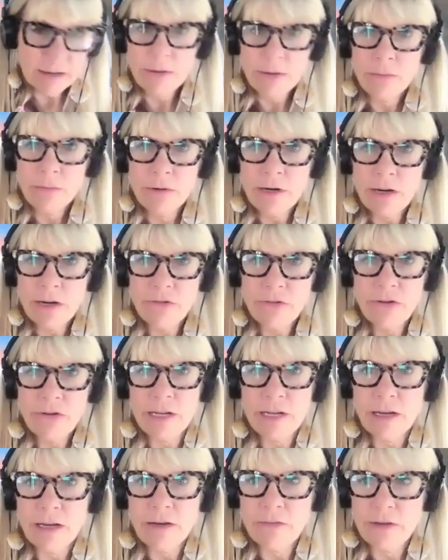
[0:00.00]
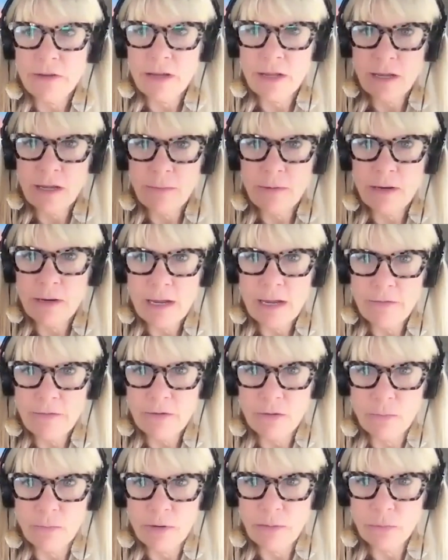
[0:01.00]
but we're actually out of time and i have
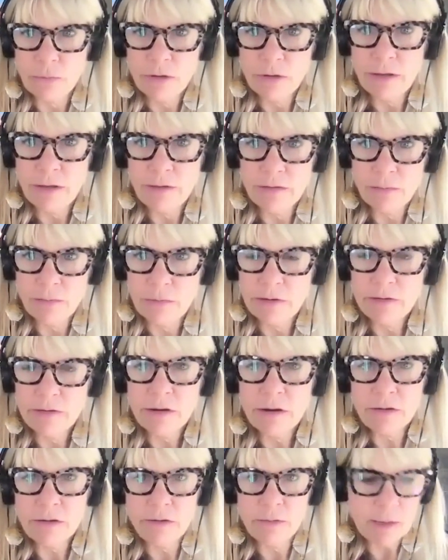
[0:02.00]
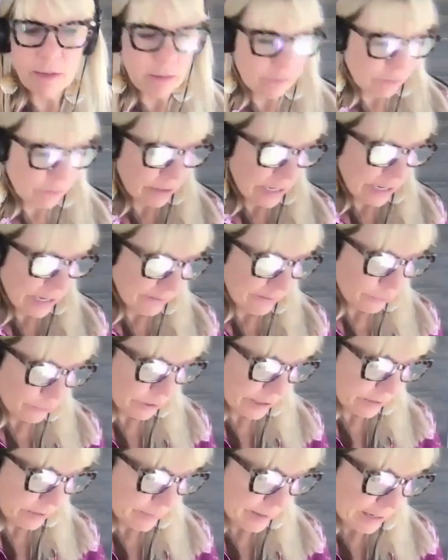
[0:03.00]
so many more things i want to talk to you about so i'll have to
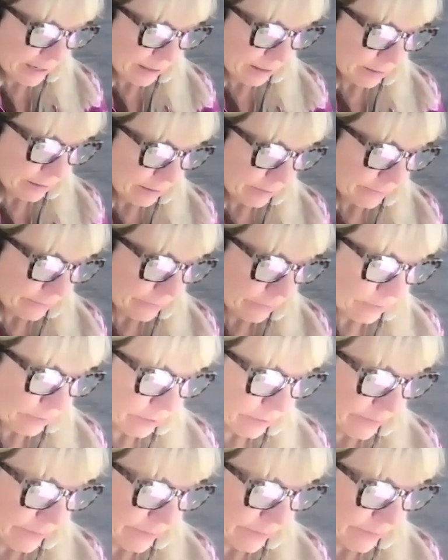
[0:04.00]
bring you back for a